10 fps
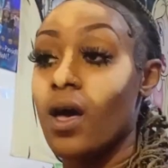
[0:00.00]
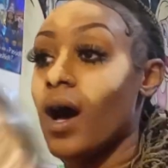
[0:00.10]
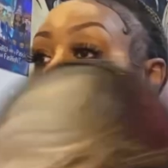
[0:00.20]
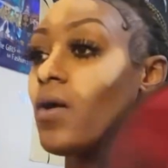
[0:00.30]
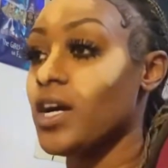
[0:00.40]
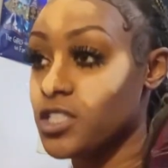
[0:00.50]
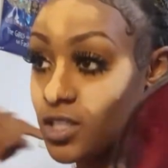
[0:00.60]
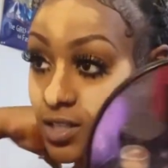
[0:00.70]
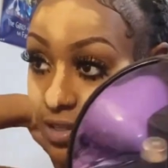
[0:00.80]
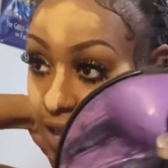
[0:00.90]
I know I should
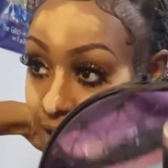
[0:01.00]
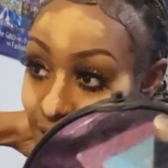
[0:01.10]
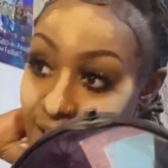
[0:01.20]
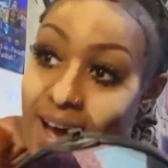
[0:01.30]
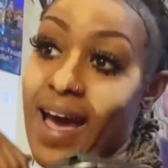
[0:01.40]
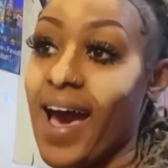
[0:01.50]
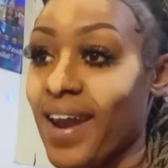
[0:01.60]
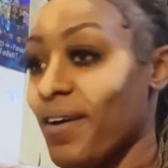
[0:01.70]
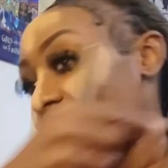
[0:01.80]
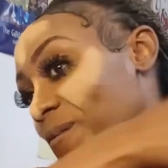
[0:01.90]
have, like, I had
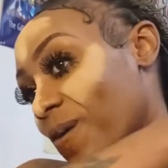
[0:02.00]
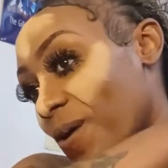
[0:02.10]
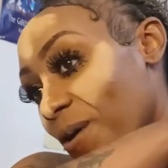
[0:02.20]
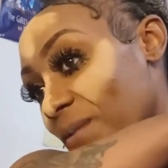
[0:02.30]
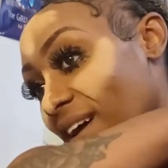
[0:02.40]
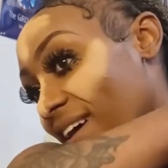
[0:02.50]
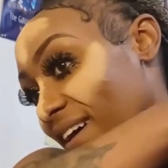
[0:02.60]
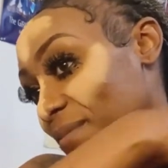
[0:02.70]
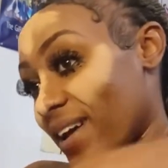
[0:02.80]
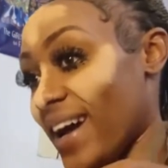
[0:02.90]
on a robe,
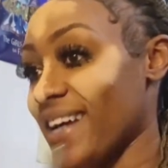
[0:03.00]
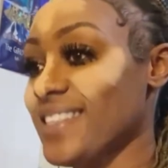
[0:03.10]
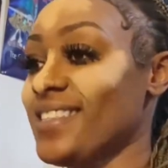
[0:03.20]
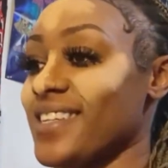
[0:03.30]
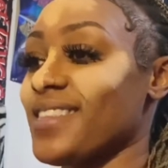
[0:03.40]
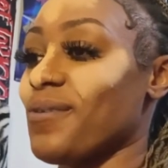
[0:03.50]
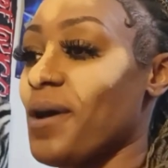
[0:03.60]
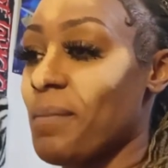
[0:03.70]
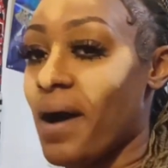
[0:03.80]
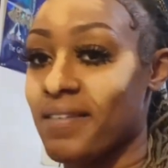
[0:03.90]
y'all, but I actually took the
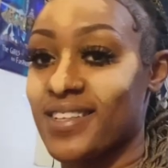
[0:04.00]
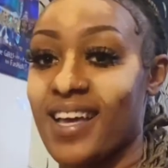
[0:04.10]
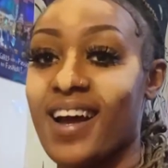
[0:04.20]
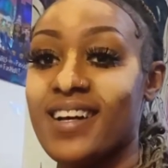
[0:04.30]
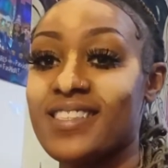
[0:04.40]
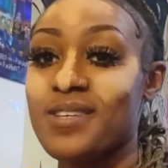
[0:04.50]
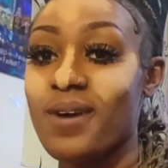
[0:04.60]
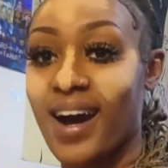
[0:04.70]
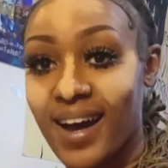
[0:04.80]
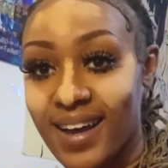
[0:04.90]
robe off because I got too
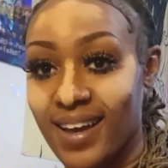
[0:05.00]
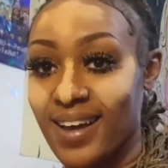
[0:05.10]
hot.